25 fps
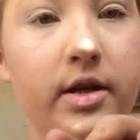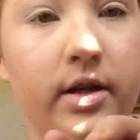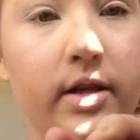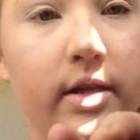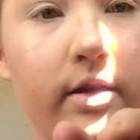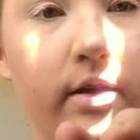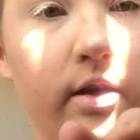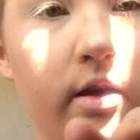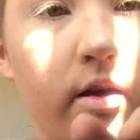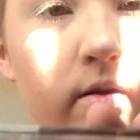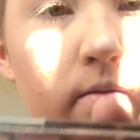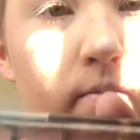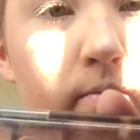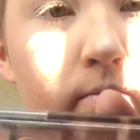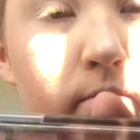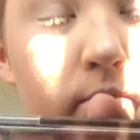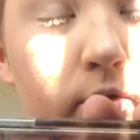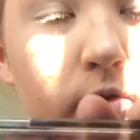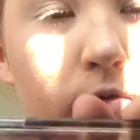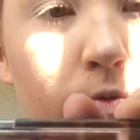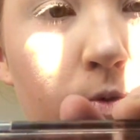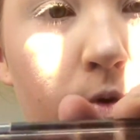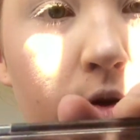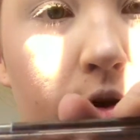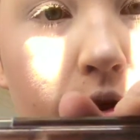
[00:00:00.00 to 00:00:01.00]
and it
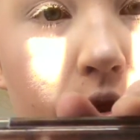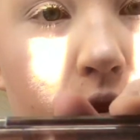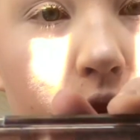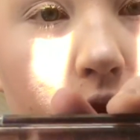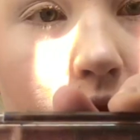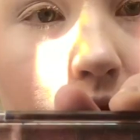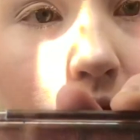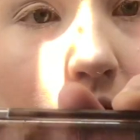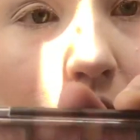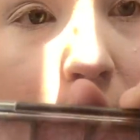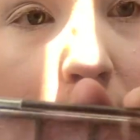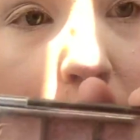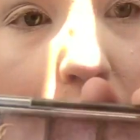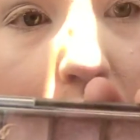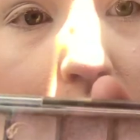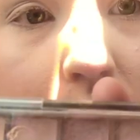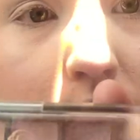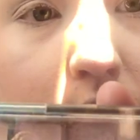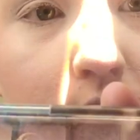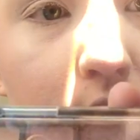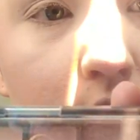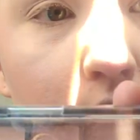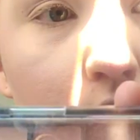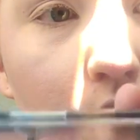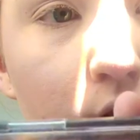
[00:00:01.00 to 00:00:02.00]
comes with a
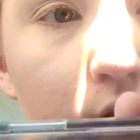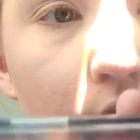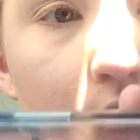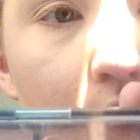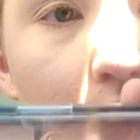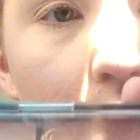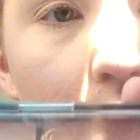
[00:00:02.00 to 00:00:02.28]
lot of different